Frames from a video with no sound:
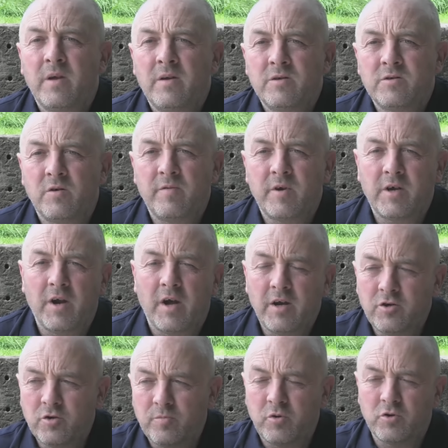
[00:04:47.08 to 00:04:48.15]
So we can
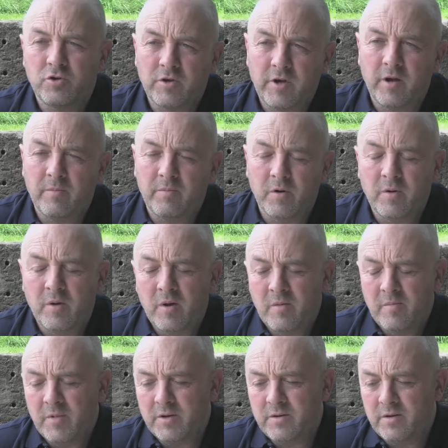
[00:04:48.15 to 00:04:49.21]
hydro push a cable,
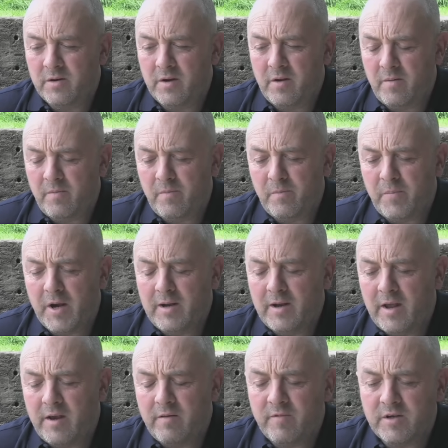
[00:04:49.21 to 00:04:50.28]
but by
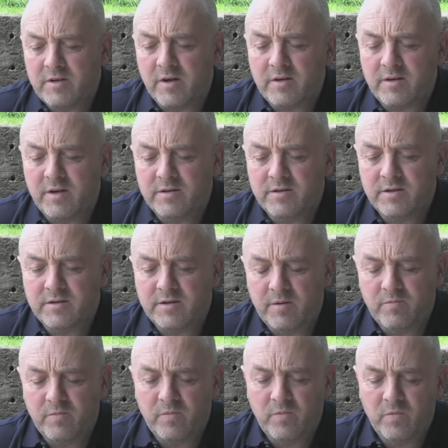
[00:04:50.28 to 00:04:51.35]
laying the ducting
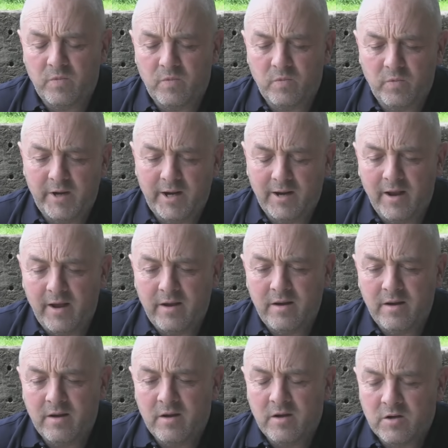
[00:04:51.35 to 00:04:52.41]
system we lay,
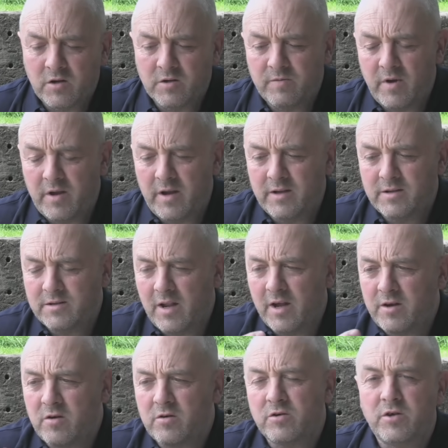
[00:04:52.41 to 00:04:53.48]
because it's
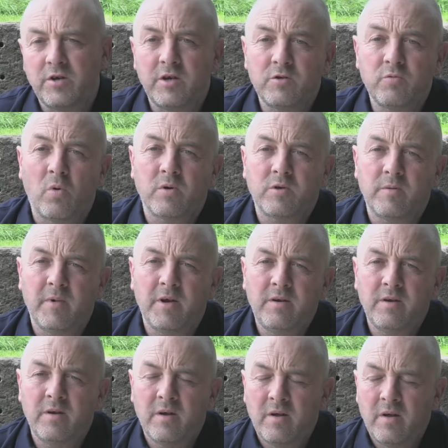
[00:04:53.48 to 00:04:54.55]
like a continuous water main,
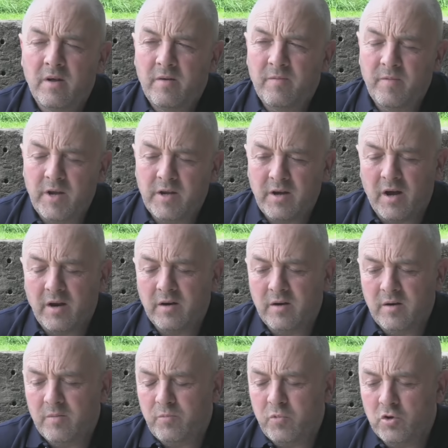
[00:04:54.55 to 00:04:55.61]
they
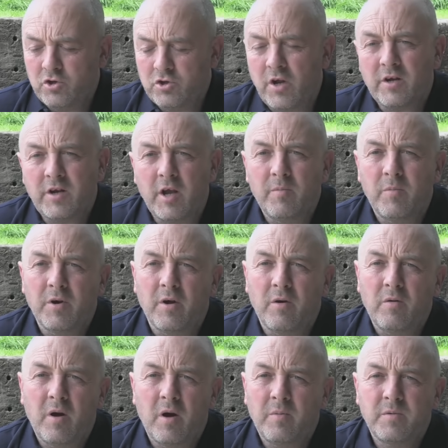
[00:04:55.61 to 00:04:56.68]
can push that cable
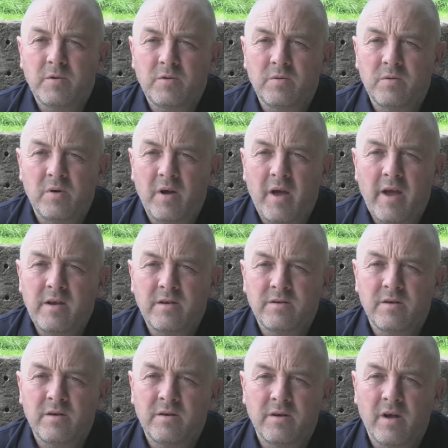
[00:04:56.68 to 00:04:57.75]
now up to
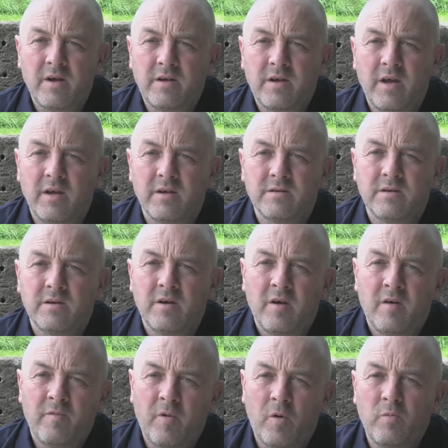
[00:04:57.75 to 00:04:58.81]
8-9 k's
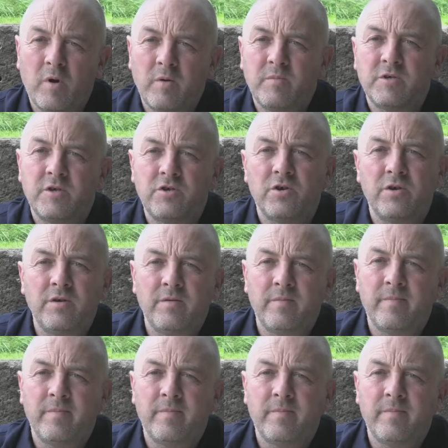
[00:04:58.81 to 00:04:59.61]
from one position.